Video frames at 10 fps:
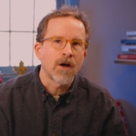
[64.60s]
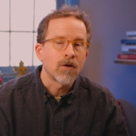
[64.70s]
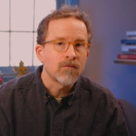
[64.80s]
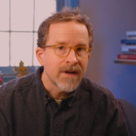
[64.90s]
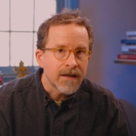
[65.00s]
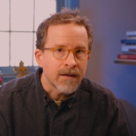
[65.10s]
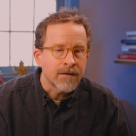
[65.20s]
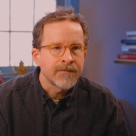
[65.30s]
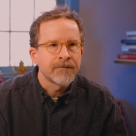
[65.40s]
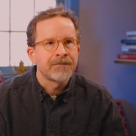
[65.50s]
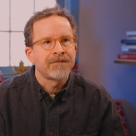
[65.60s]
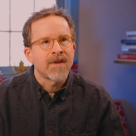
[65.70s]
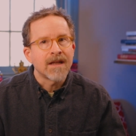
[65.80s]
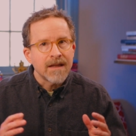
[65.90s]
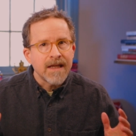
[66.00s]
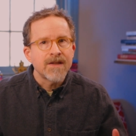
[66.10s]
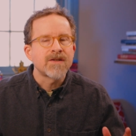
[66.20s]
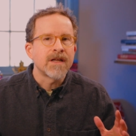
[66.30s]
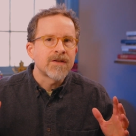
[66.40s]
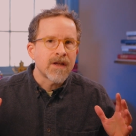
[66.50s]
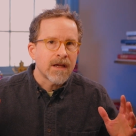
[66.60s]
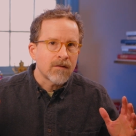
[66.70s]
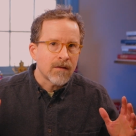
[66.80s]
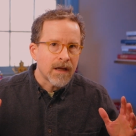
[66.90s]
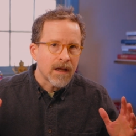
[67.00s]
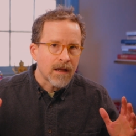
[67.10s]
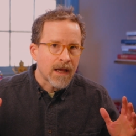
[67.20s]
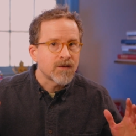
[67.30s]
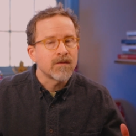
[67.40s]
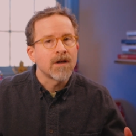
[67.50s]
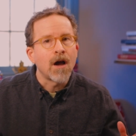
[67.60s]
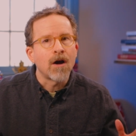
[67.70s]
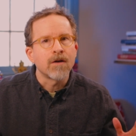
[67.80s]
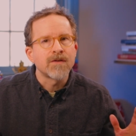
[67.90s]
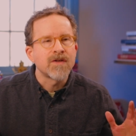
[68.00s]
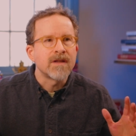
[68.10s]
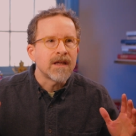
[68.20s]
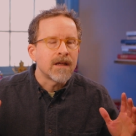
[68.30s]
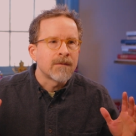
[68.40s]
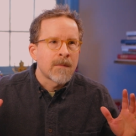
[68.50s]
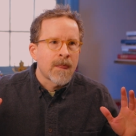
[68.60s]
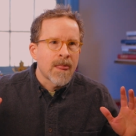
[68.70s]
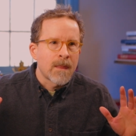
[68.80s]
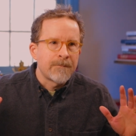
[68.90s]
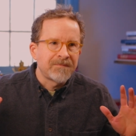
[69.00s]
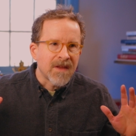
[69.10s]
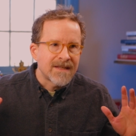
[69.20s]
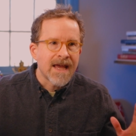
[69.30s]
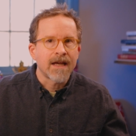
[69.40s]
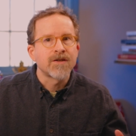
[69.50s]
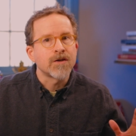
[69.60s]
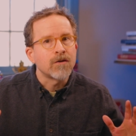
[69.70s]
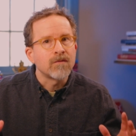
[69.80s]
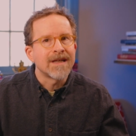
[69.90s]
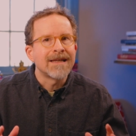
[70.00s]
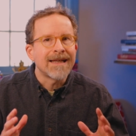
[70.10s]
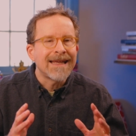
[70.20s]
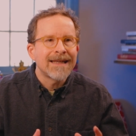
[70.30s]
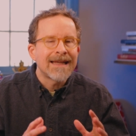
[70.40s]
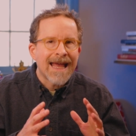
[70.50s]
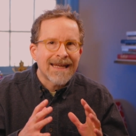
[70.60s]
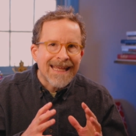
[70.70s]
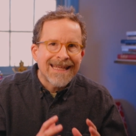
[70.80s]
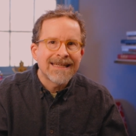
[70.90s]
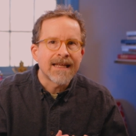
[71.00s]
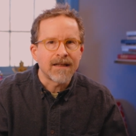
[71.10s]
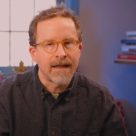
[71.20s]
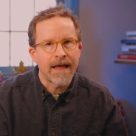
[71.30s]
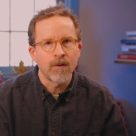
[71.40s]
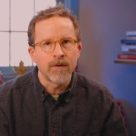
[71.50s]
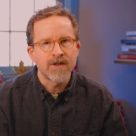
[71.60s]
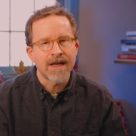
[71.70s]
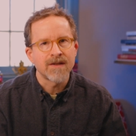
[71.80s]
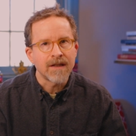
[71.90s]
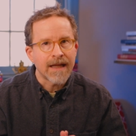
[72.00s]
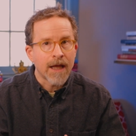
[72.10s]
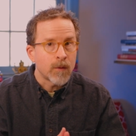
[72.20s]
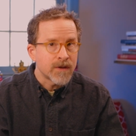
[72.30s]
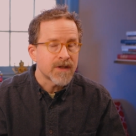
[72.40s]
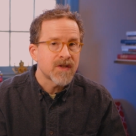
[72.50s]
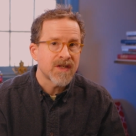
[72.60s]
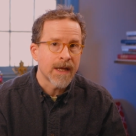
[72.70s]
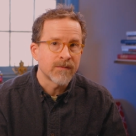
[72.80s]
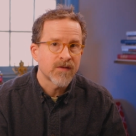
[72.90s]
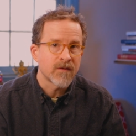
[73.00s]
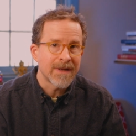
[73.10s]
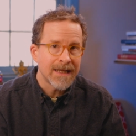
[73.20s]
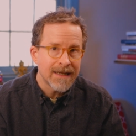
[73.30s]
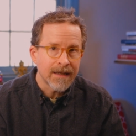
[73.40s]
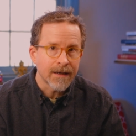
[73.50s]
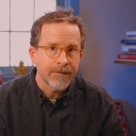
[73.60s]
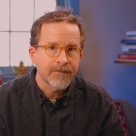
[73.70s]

are written, at least in as regards the texts that are written in an Indic language, that is a language that stems from India.